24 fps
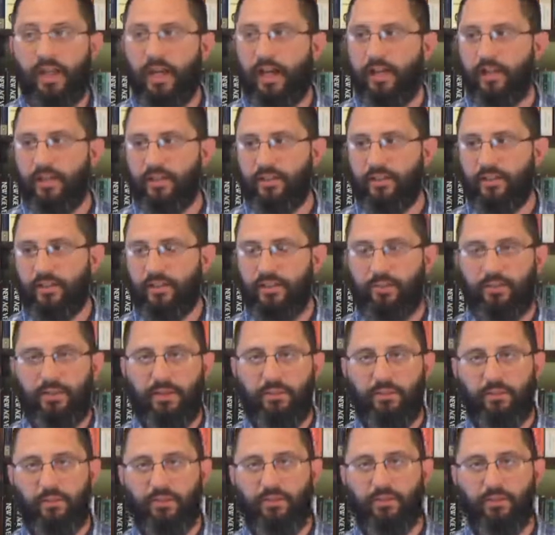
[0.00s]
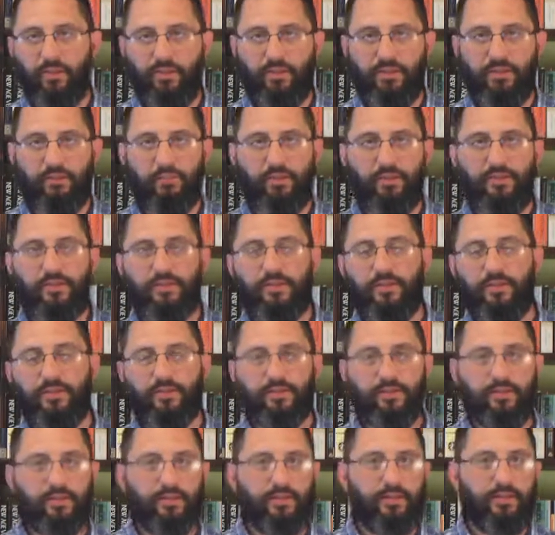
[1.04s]
Hey, I like to cut people's throats in
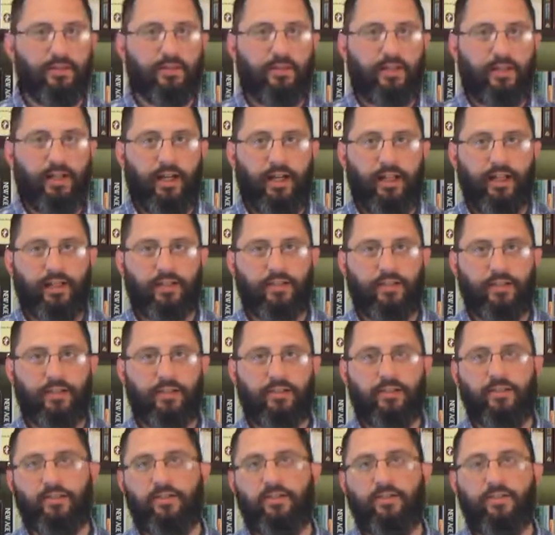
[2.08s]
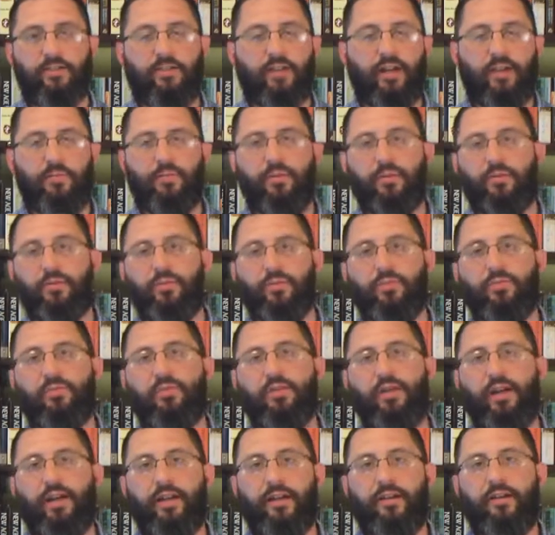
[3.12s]
business. I like to get to the top of the
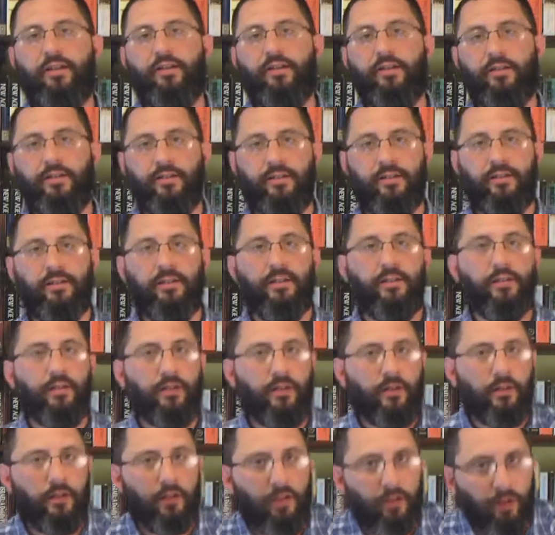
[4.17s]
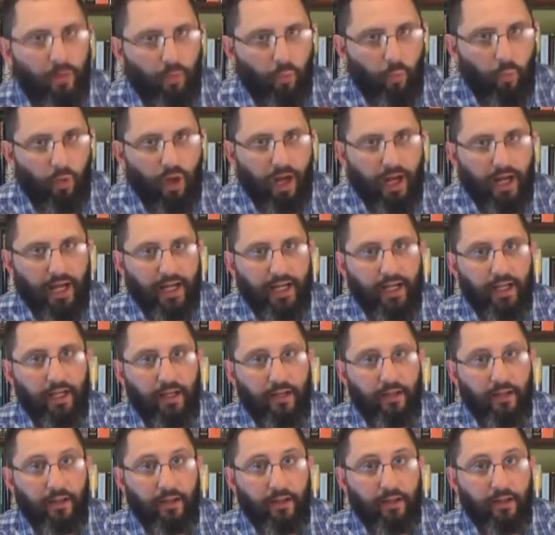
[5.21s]
corporate ladder. Why?